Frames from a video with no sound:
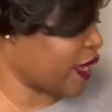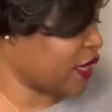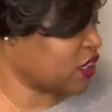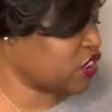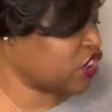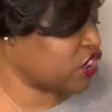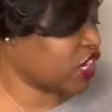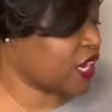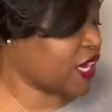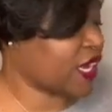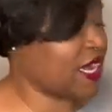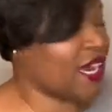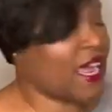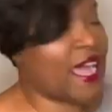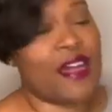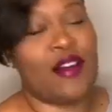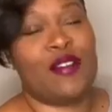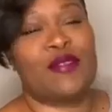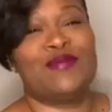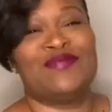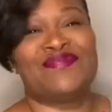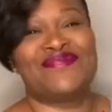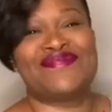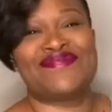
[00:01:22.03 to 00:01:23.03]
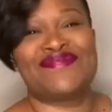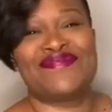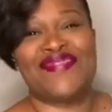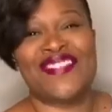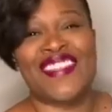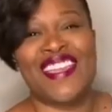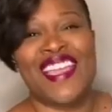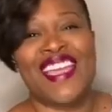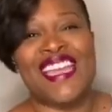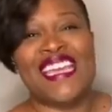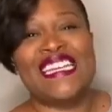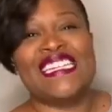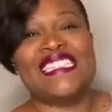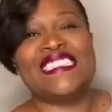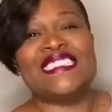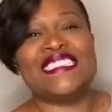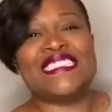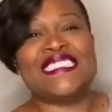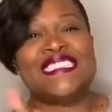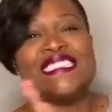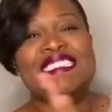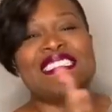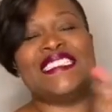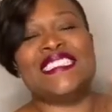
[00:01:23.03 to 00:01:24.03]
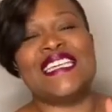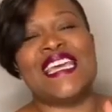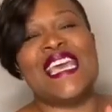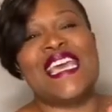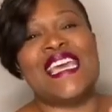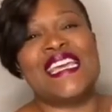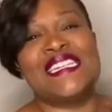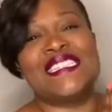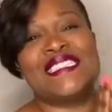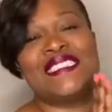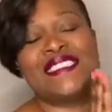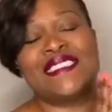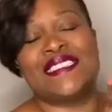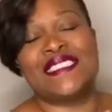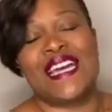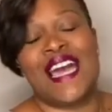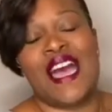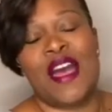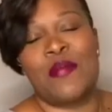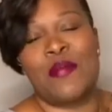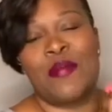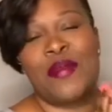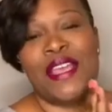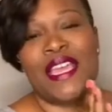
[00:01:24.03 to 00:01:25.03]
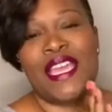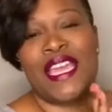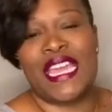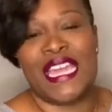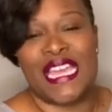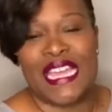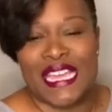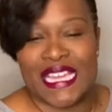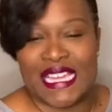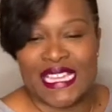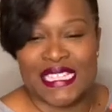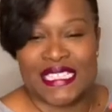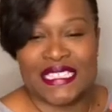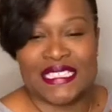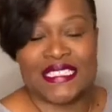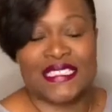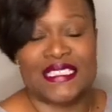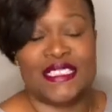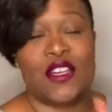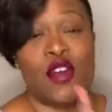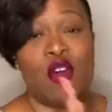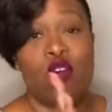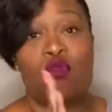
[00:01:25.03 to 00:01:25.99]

check it out. Today's topic is